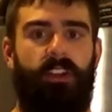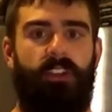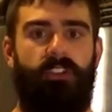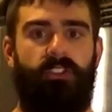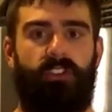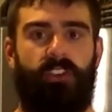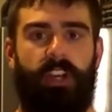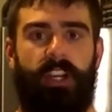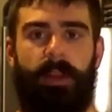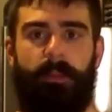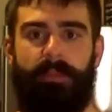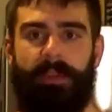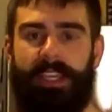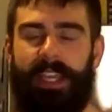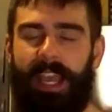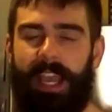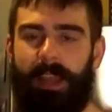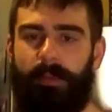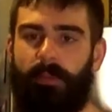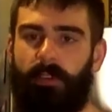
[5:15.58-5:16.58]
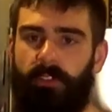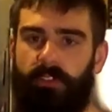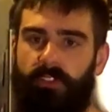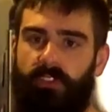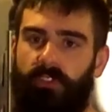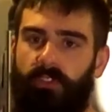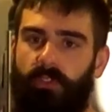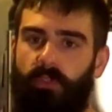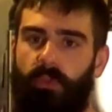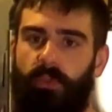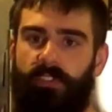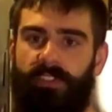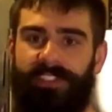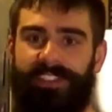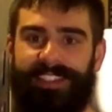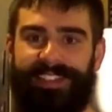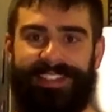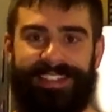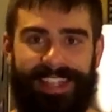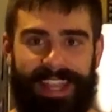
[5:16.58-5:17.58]
you're going to be able to
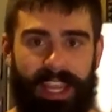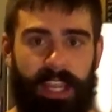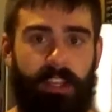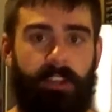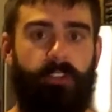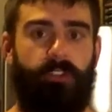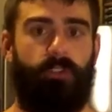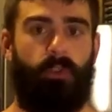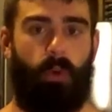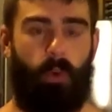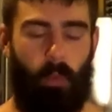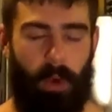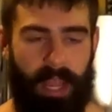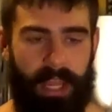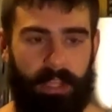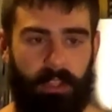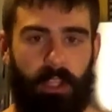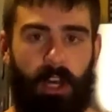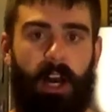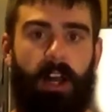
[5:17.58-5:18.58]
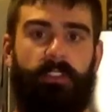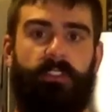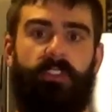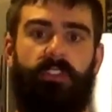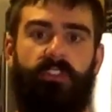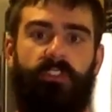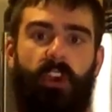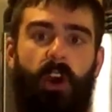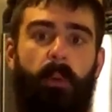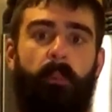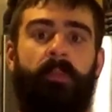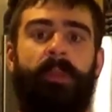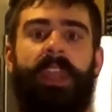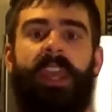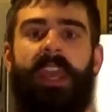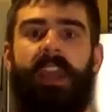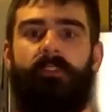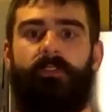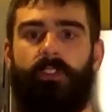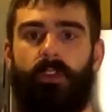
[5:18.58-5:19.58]
sustain your weight loss. So
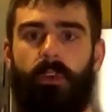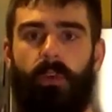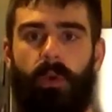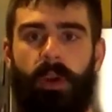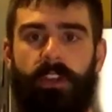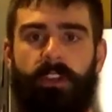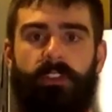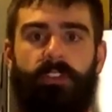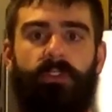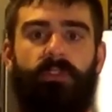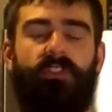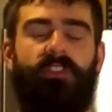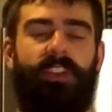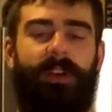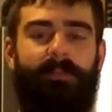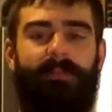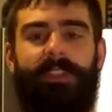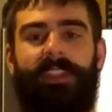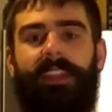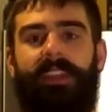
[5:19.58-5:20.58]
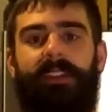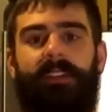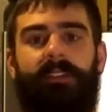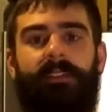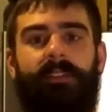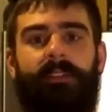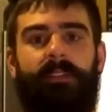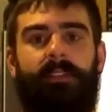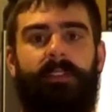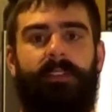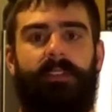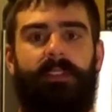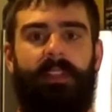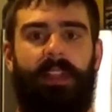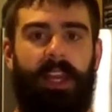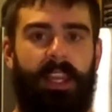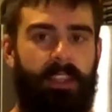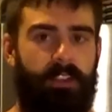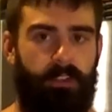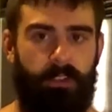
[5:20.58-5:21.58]
if you're going to do something
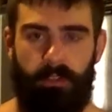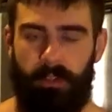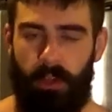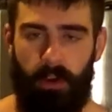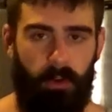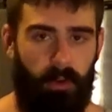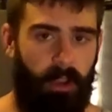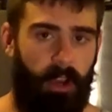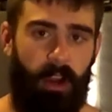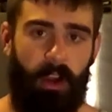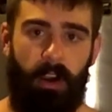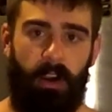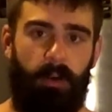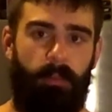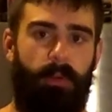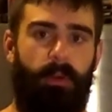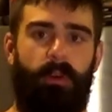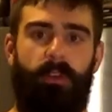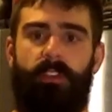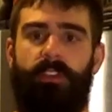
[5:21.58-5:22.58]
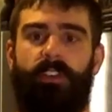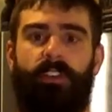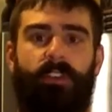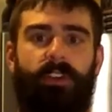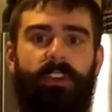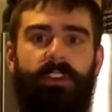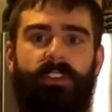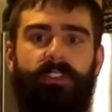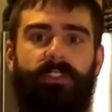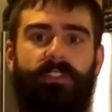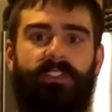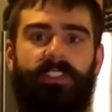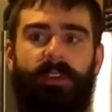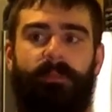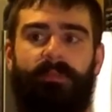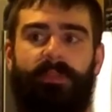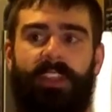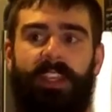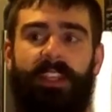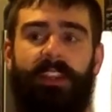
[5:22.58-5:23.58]
like low carb, or you're going to do
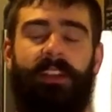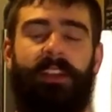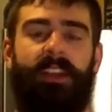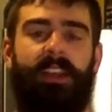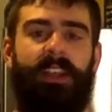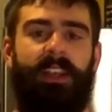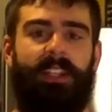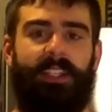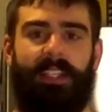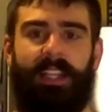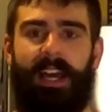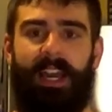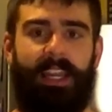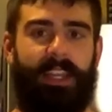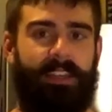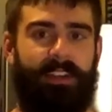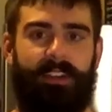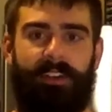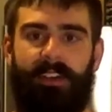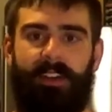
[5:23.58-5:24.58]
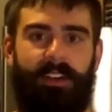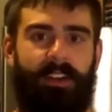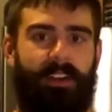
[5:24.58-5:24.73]
something like,